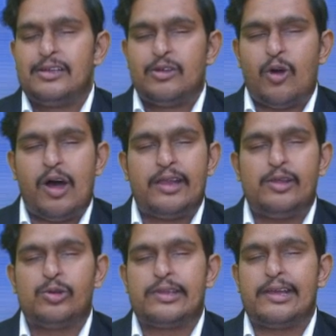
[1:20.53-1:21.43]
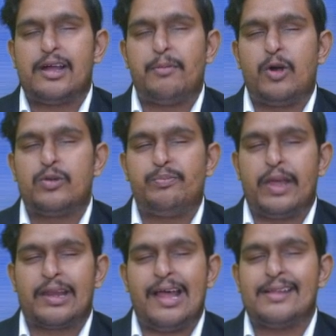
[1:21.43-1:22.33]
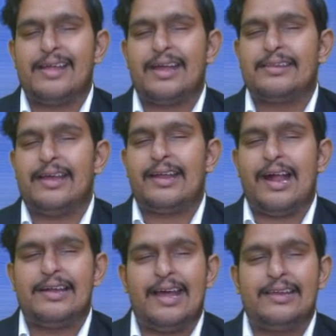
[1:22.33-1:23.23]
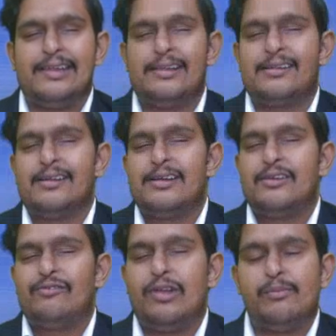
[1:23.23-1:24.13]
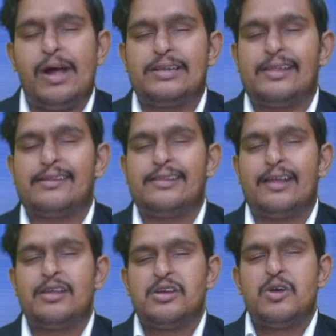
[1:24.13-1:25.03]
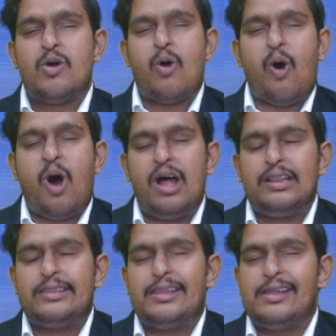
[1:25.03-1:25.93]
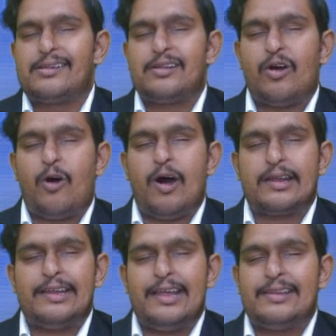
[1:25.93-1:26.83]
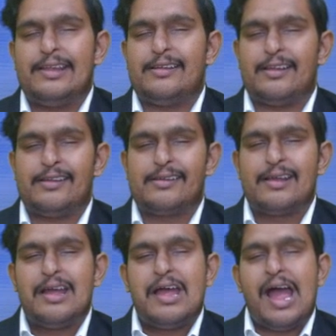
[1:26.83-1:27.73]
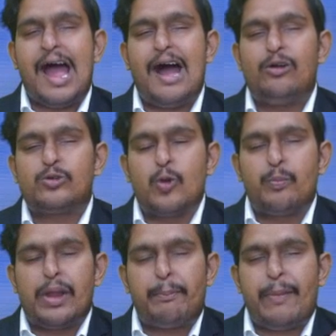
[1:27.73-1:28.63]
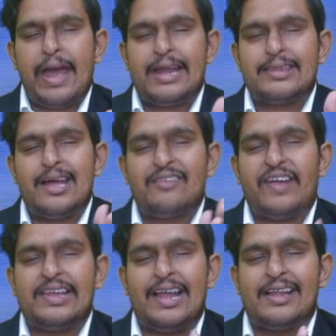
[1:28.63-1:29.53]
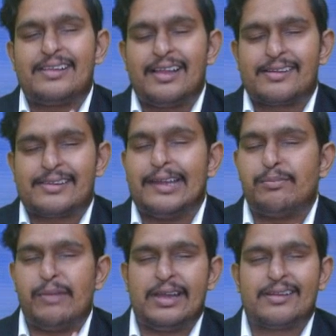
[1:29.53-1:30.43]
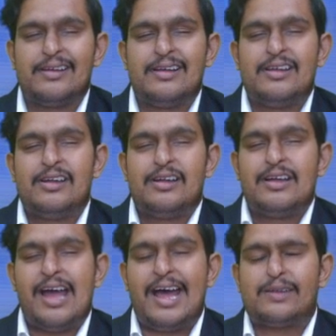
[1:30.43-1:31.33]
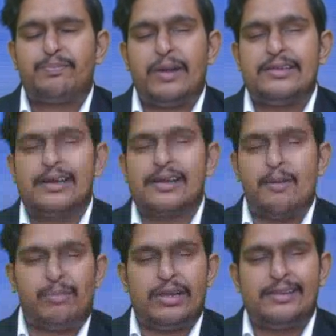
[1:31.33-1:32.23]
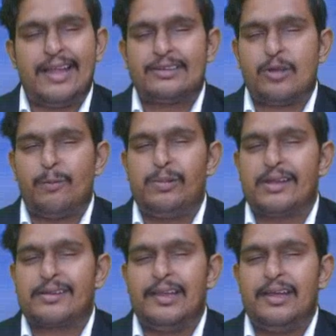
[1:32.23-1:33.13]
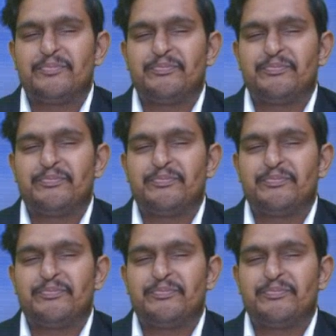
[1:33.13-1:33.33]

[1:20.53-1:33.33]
or you think about Birlas are there, Adani's, Wilmart is there. All these organizations have to prepare the financial statements as per the Companies Act, obviously.